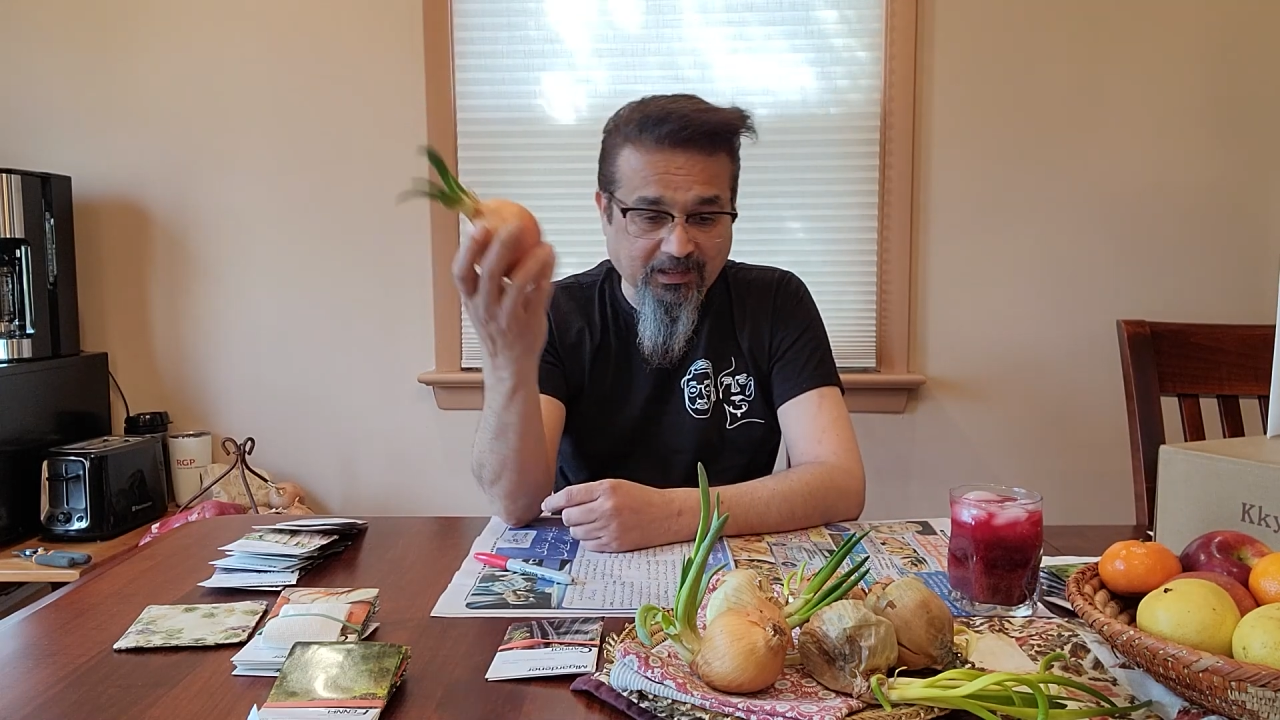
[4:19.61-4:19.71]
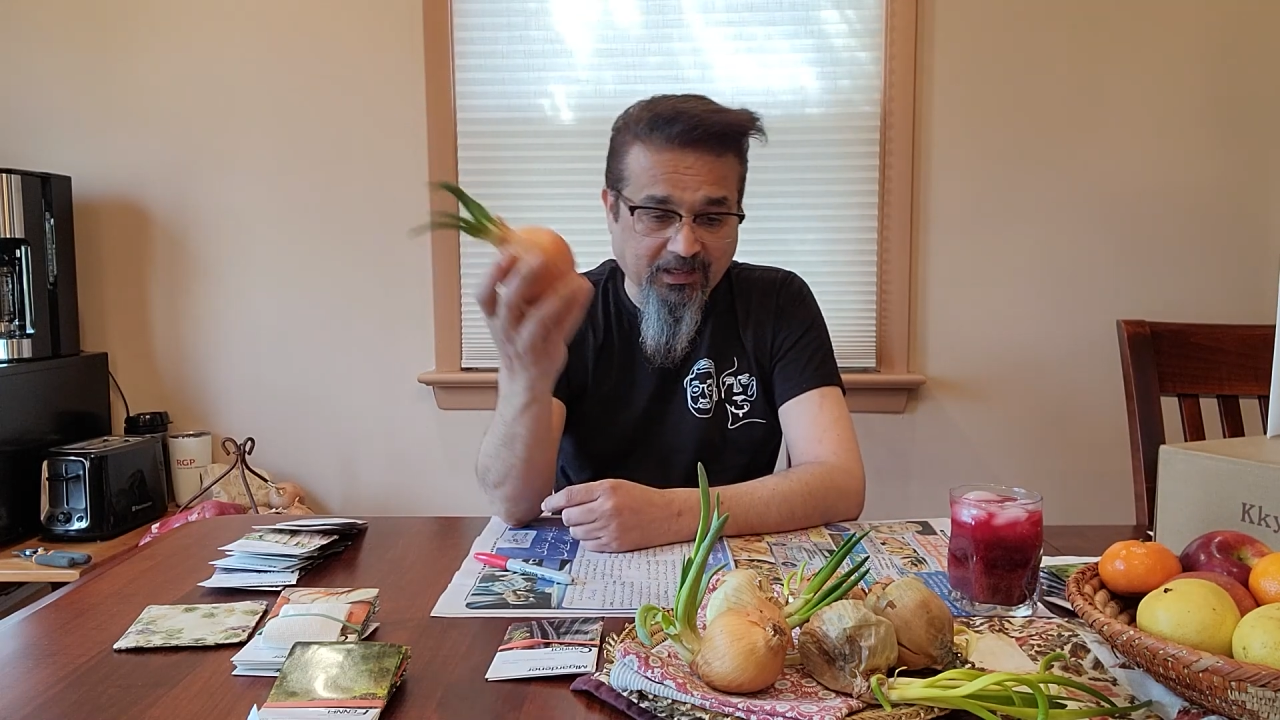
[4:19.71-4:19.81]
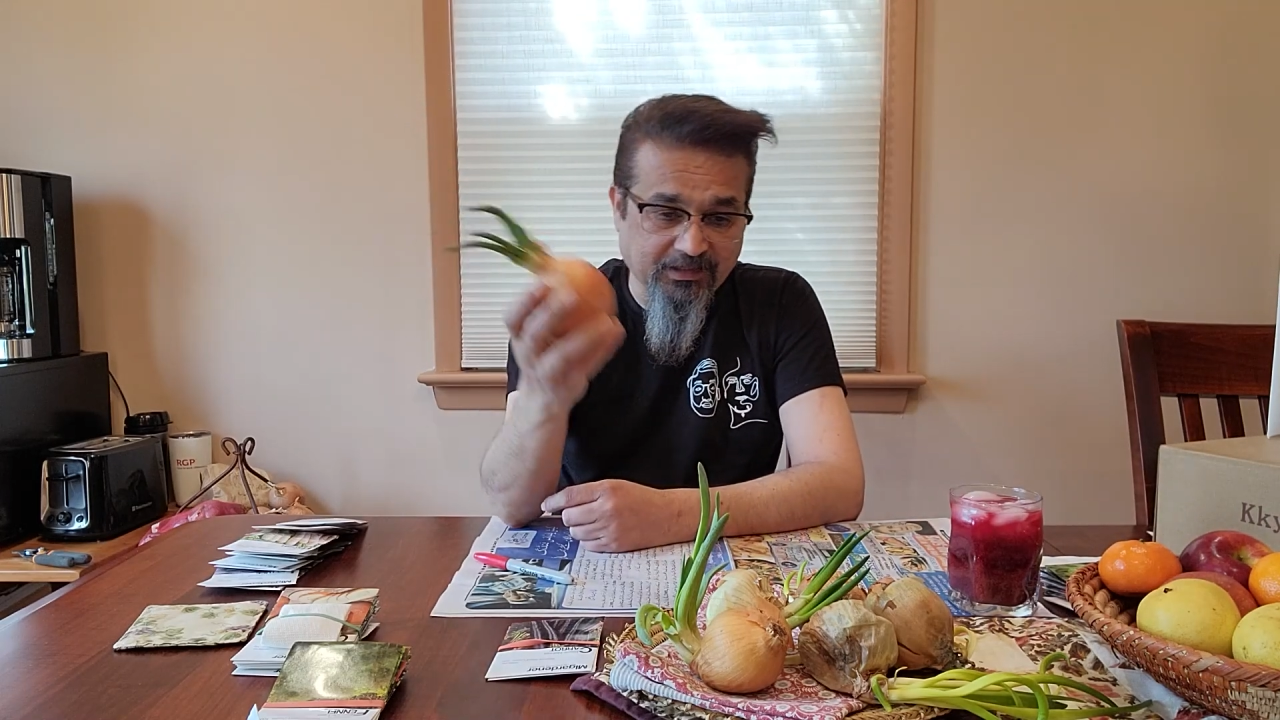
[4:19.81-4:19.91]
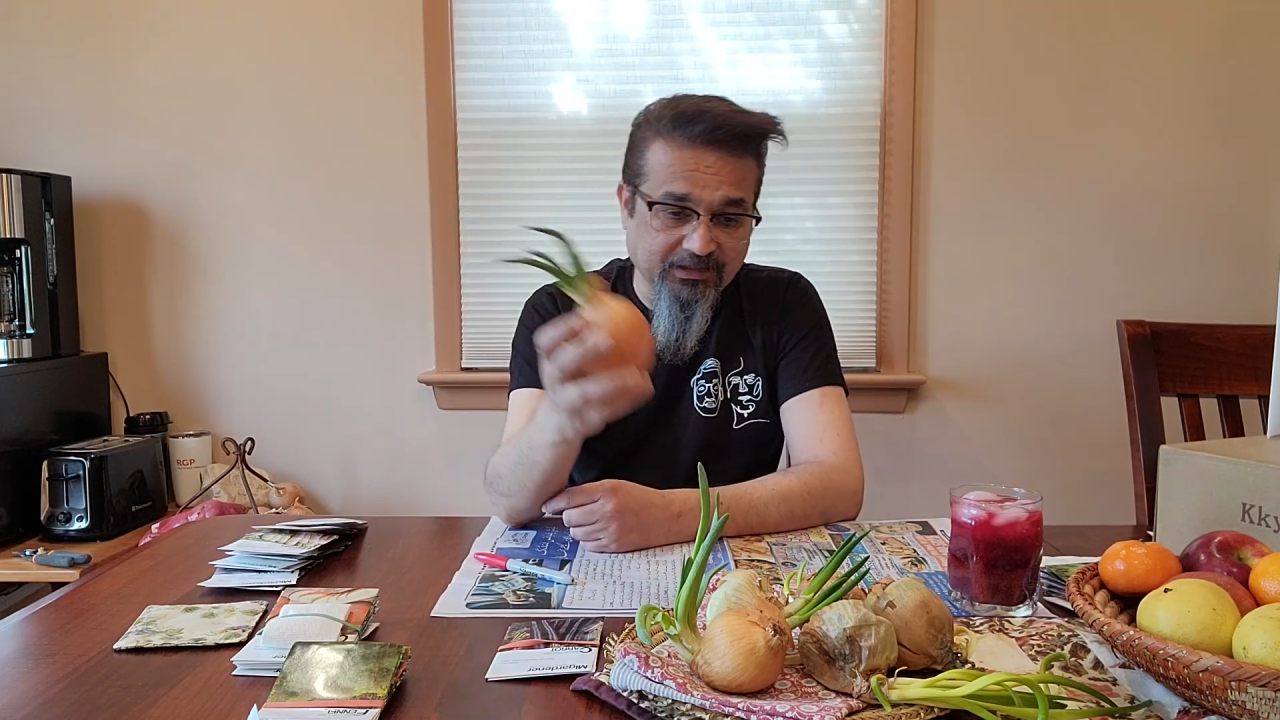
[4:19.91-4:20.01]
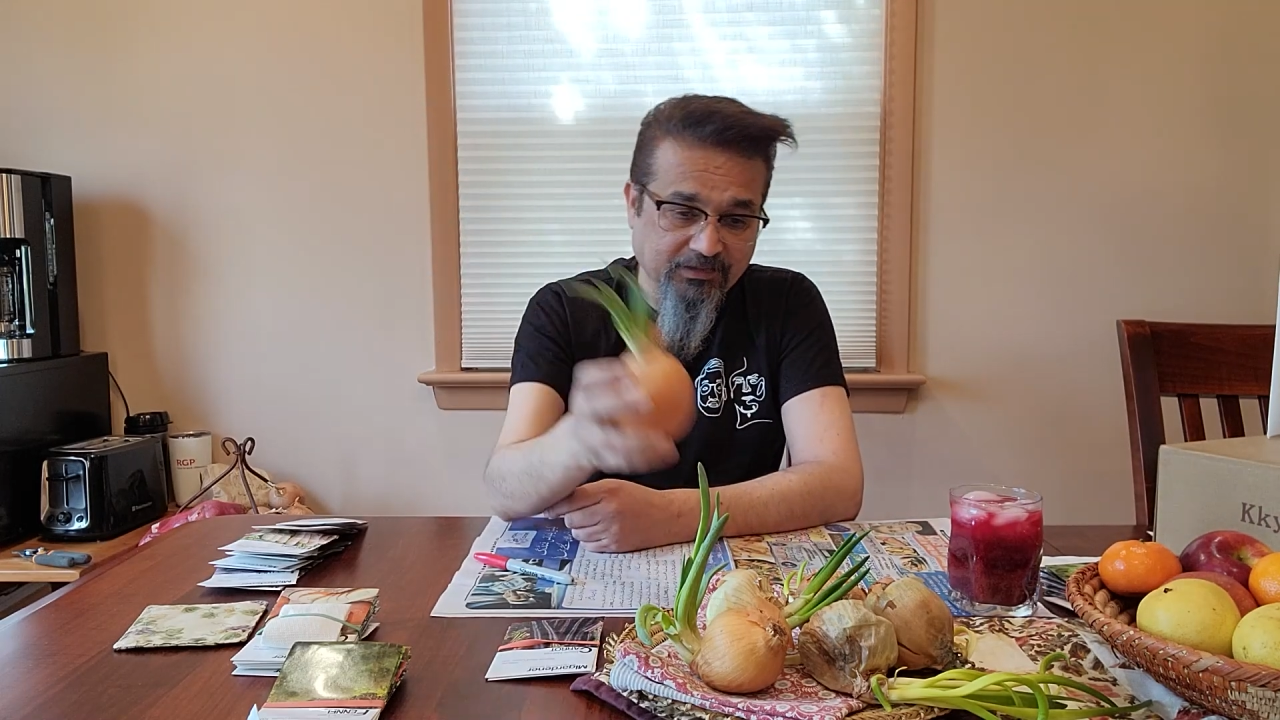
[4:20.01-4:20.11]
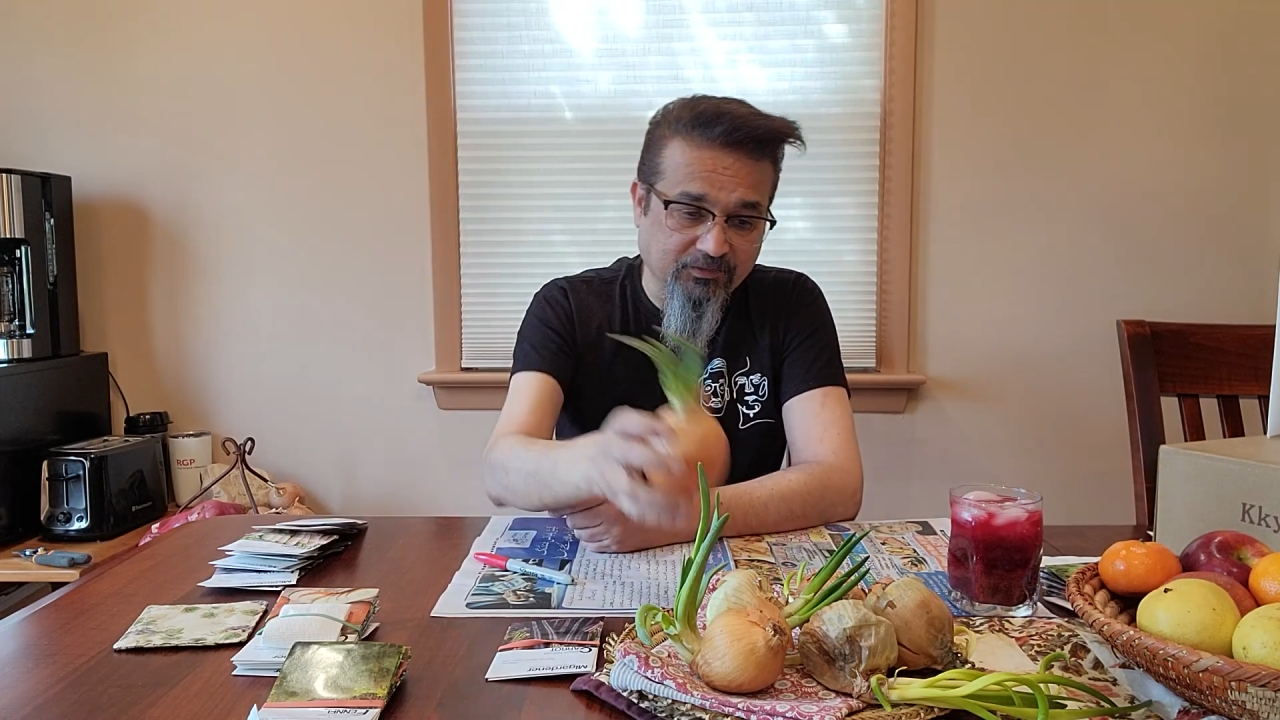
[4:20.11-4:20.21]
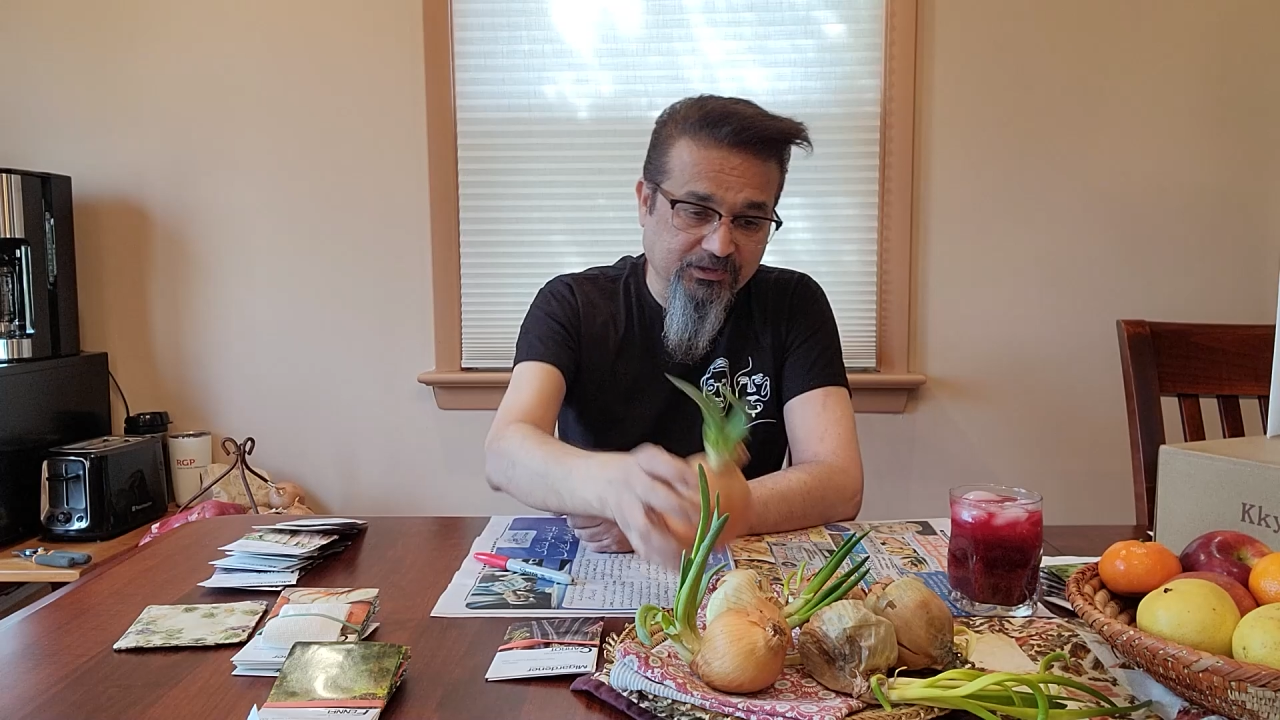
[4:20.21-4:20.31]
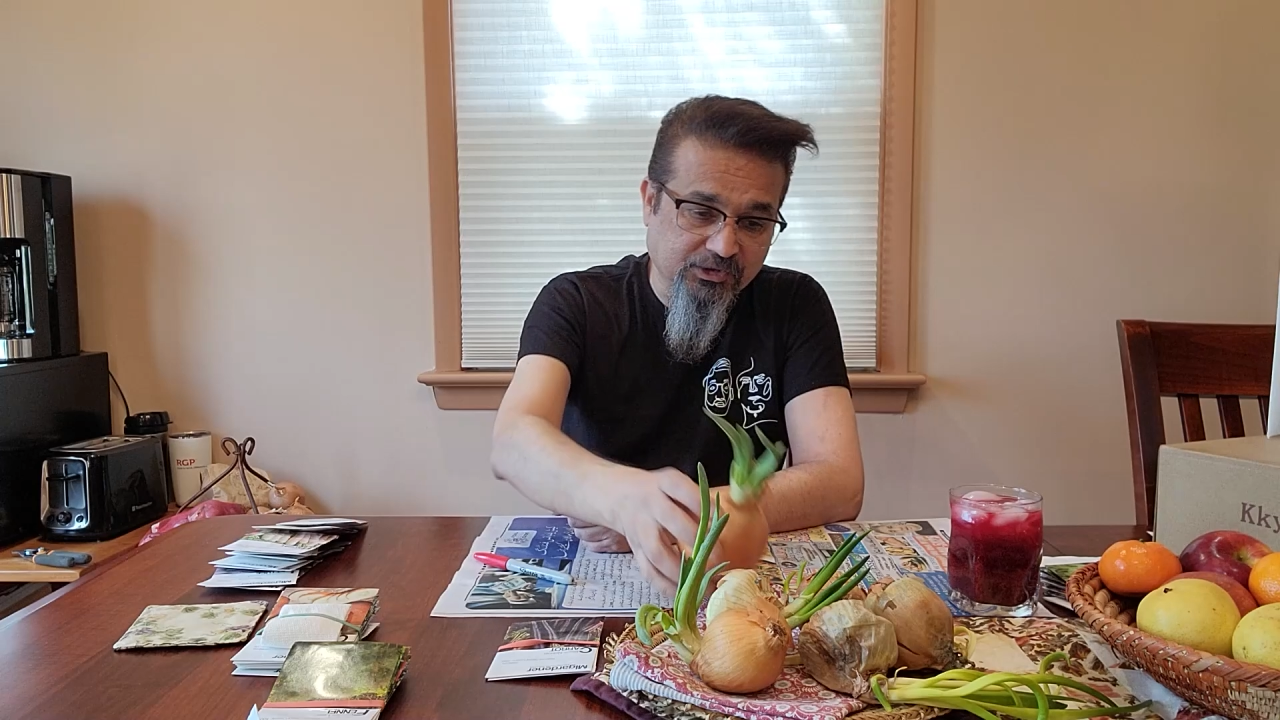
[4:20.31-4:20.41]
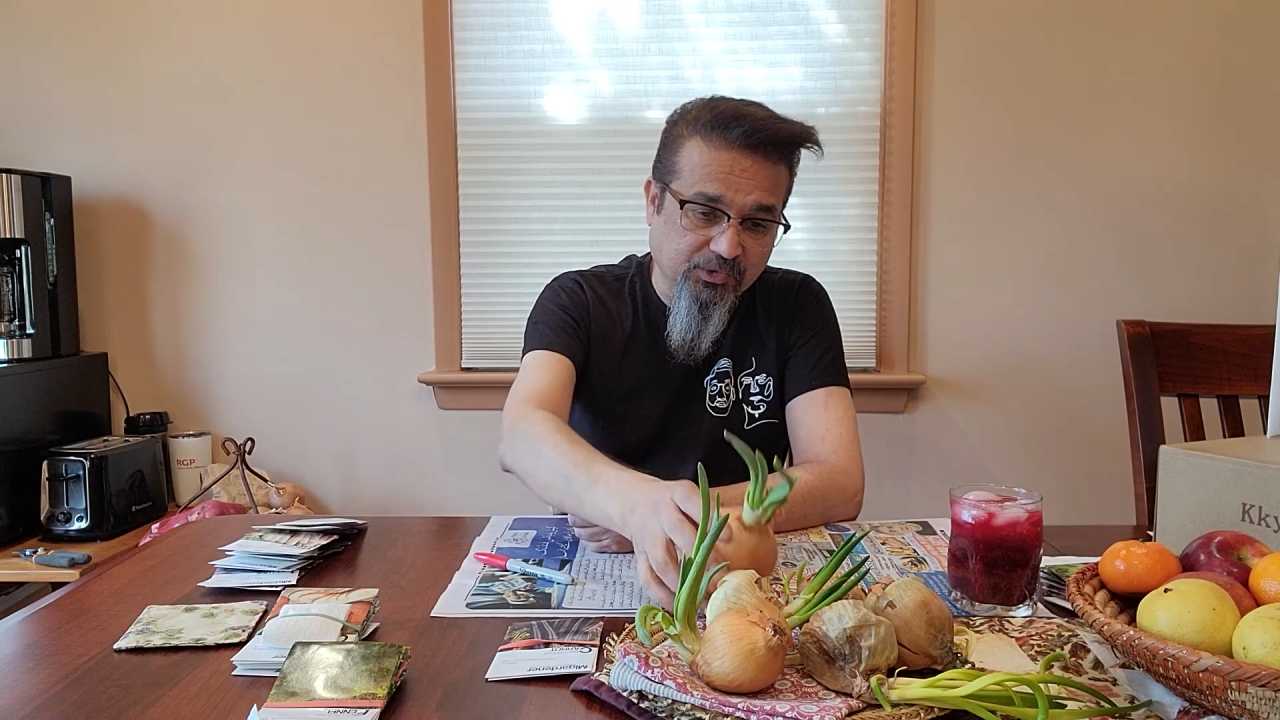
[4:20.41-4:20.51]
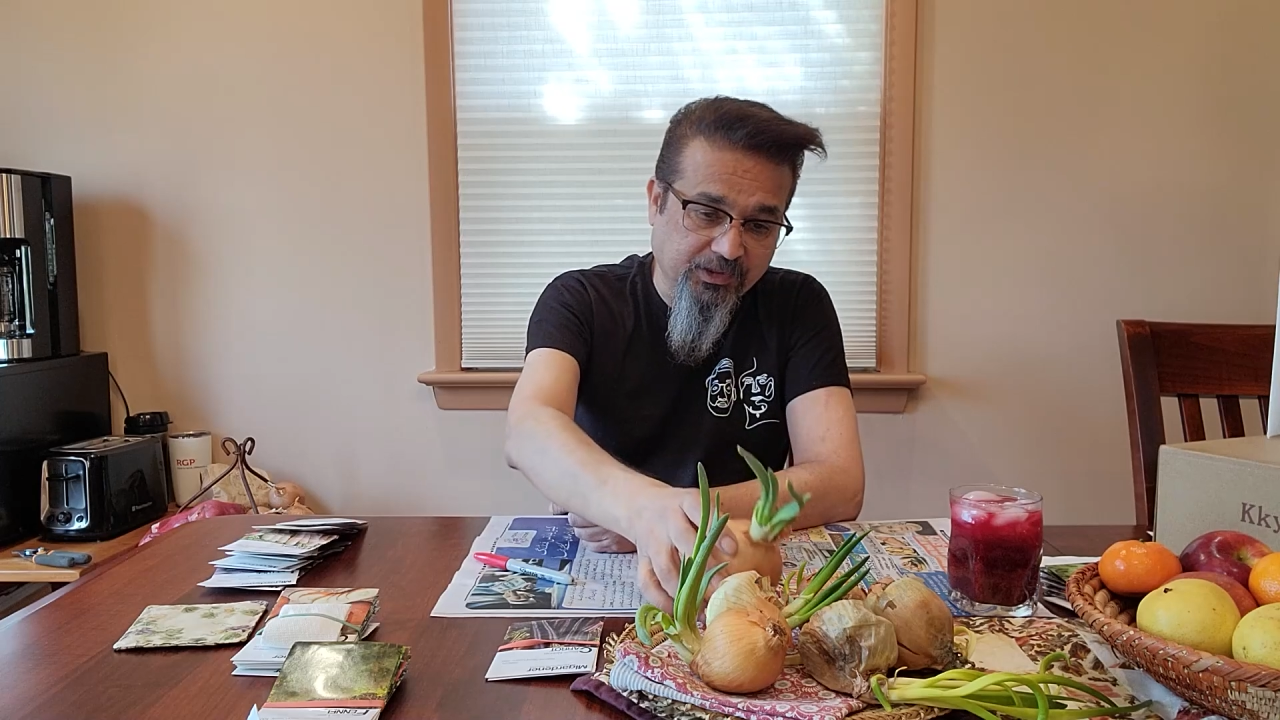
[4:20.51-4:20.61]
onion which
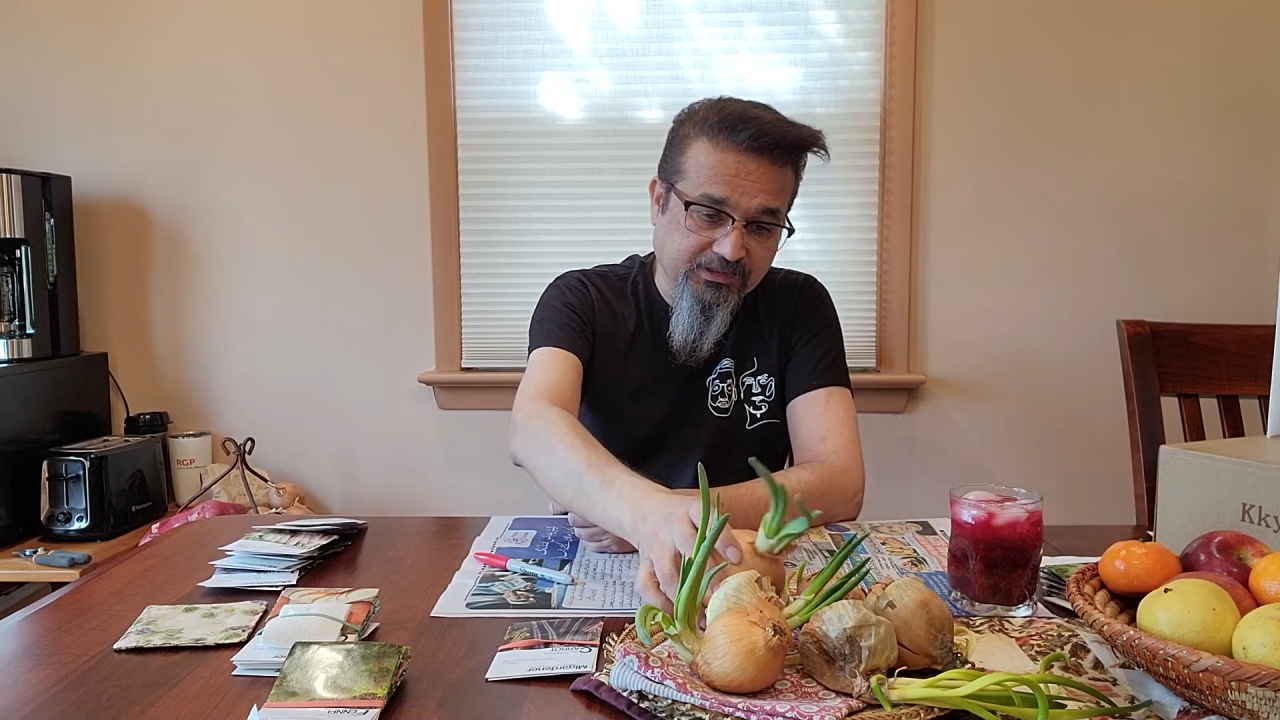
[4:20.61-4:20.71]
is growing